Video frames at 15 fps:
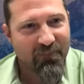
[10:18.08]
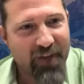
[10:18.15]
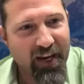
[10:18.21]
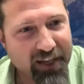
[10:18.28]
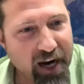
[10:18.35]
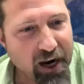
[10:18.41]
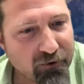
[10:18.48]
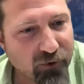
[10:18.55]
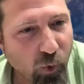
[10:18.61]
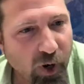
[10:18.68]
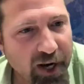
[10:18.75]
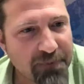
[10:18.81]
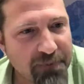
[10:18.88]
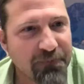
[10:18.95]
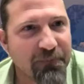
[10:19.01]
Take care,
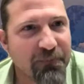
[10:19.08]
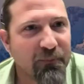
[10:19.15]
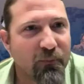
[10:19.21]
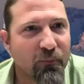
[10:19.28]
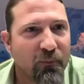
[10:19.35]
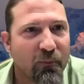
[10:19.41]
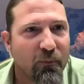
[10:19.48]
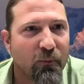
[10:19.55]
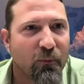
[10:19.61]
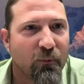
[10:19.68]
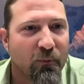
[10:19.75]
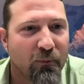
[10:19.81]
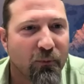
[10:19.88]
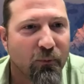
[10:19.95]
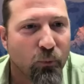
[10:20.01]
everyone.
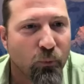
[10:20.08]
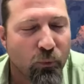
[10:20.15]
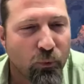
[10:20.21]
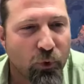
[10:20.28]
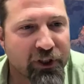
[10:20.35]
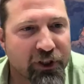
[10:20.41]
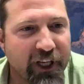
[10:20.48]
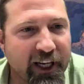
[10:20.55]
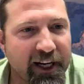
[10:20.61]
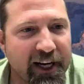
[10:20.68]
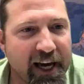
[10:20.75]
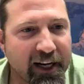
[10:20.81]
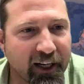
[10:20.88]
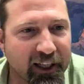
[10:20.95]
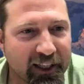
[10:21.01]
We'll see you in
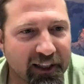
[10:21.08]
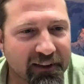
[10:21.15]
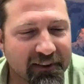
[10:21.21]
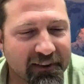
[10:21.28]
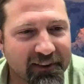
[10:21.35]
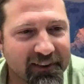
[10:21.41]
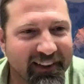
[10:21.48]
Italy.